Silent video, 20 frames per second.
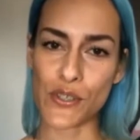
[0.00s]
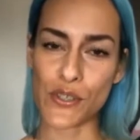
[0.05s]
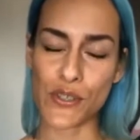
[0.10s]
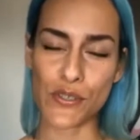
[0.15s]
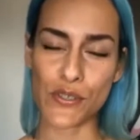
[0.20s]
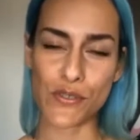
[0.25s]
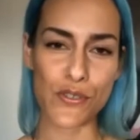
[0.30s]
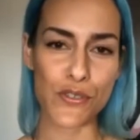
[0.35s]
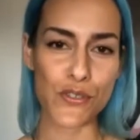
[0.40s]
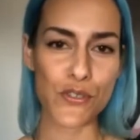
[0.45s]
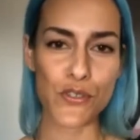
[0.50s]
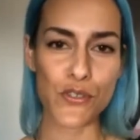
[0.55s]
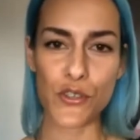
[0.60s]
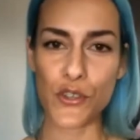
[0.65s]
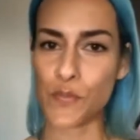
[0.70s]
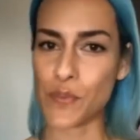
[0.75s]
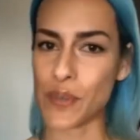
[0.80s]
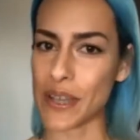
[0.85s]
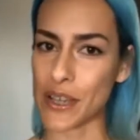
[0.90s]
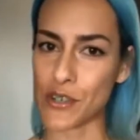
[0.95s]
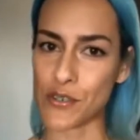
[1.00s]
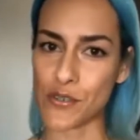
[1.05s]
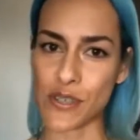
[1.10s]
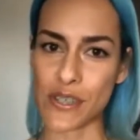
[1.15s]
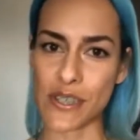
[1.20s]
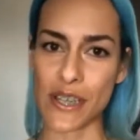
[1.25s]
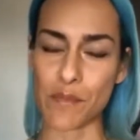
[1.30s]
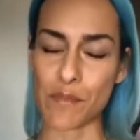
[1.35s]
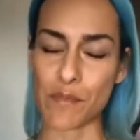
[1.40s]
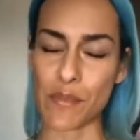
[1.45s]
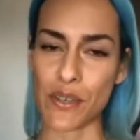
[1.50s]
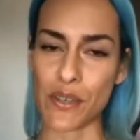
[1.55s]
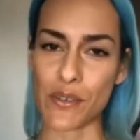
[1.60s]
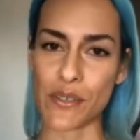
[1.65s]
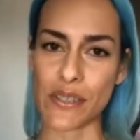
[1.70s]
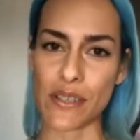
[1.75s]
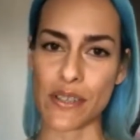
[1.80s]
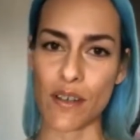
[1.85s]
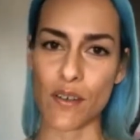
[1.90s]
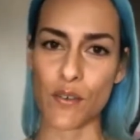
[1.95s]
super interesting
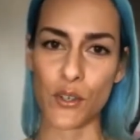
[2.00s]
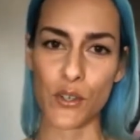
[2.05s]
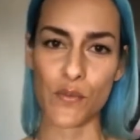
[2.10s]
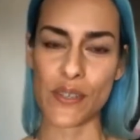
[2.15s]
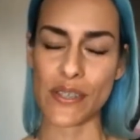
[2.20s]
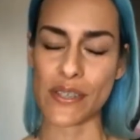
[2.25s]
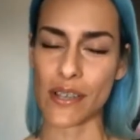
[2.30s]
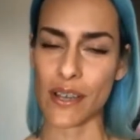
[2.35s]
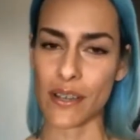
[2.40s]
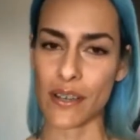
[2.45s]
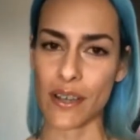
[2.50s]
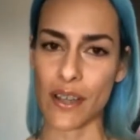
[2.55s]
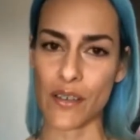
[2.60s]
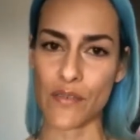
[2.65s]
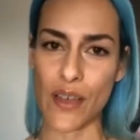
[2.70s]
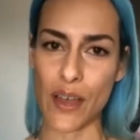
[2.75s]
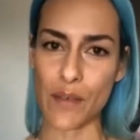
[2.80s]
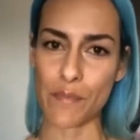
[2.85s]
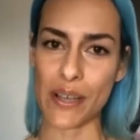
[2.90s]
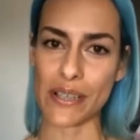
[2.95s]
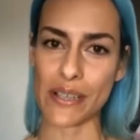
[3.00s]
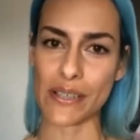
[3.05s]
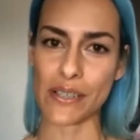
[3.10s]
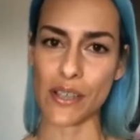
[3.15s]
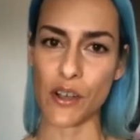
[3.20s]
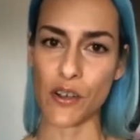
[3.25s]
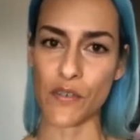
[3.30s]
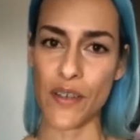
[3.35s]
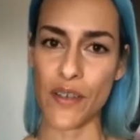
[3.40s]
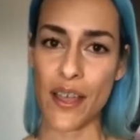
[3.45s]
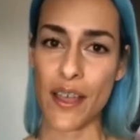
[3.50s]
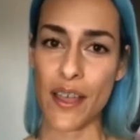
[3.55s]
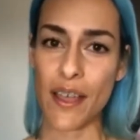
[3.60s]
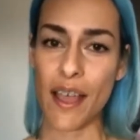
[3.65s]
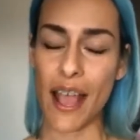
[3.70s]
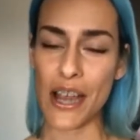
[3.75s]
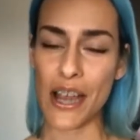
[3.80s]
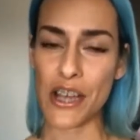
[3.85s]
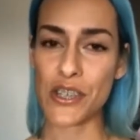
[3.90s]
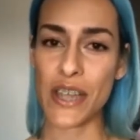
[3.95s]
because all of a sudden I found myself
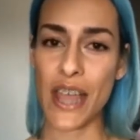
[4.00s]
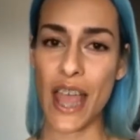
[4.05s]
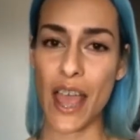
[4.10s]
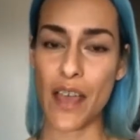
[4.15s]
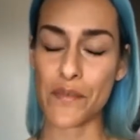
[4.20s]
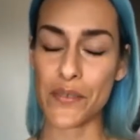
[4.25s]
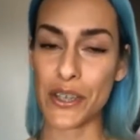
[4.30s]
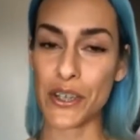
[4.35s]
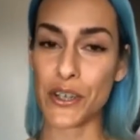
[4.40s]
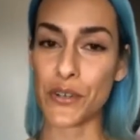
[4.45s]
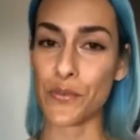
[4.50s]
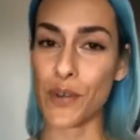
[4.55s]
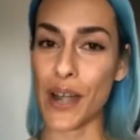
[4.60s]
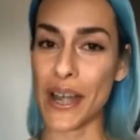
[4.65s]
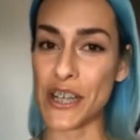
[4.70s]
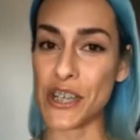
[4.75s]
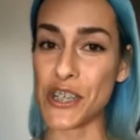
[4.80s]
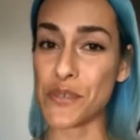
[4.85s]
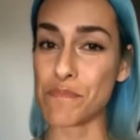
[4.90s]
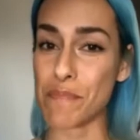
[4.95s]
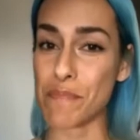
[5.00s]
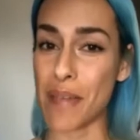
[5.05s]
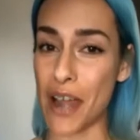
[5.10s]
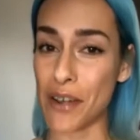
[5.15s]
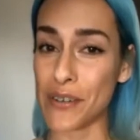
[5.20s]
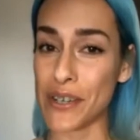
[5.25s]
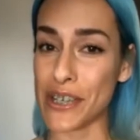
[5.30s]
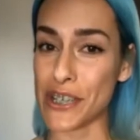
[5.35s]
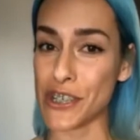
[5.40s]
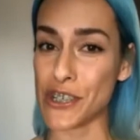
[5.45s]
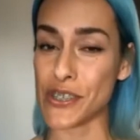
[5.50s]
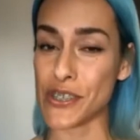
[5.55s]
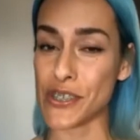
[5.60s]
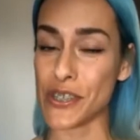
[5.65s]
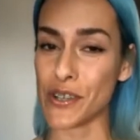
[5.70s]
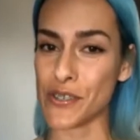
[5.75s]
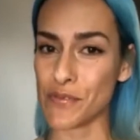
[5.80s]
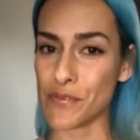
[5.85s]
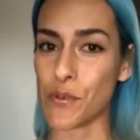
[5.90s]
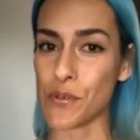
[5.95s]
actually having an arranged marriage, that I
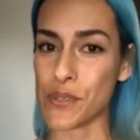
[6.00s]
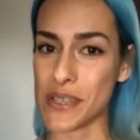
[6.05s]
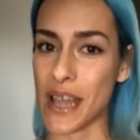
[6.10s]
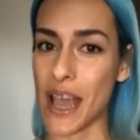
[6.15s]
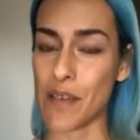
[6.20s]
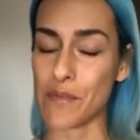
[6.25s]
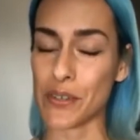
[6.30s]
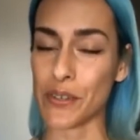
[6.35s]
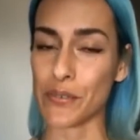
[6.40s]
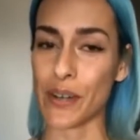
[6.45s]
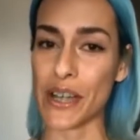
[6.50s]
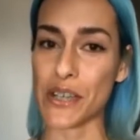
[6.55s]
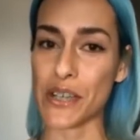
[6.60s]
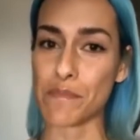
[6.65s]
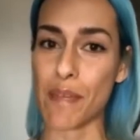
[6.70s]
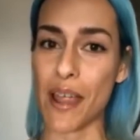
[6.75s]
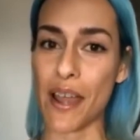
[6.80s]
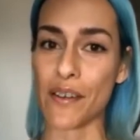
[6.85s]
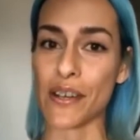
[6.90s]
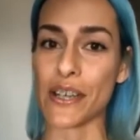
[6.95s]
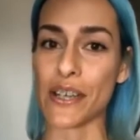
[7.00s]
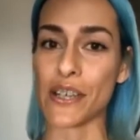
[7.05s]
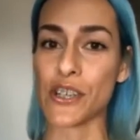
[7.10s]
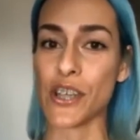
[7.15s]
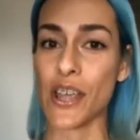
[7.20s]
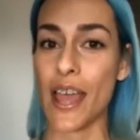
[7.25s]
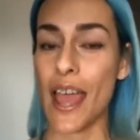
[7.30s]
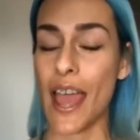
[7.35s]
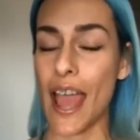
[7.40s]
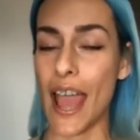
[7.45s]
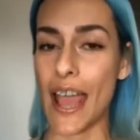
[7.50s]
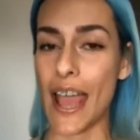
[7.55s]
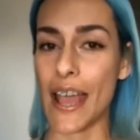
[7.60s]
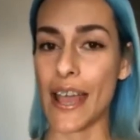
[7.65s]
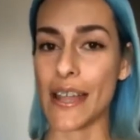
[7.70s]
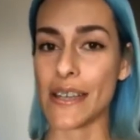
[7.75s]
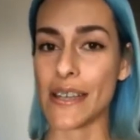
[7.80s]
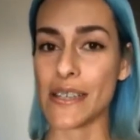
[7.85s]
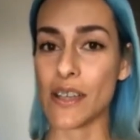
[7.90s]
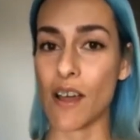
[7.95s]
was forced to have an arranged marriage,
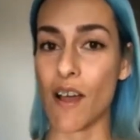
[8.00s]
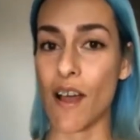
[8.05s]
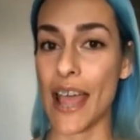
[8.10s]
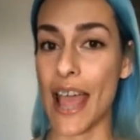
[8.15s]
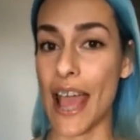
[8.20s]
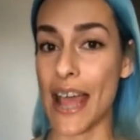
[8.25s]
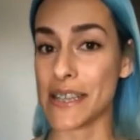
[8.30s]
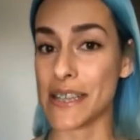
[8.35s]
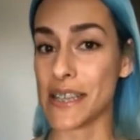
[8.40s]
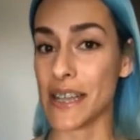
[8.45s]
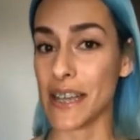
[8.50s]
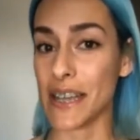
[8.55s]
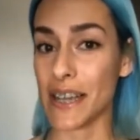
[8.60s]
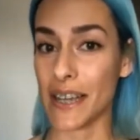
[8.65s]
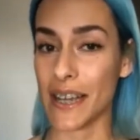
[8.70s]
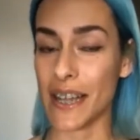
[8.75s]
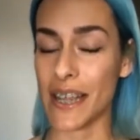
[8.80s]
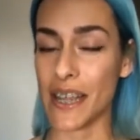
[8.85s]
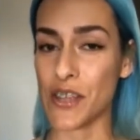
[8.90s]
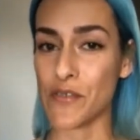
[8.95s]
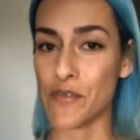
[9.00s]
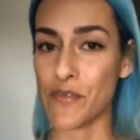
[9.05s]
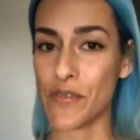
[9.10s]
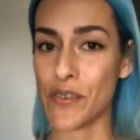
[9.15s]
and I had to leave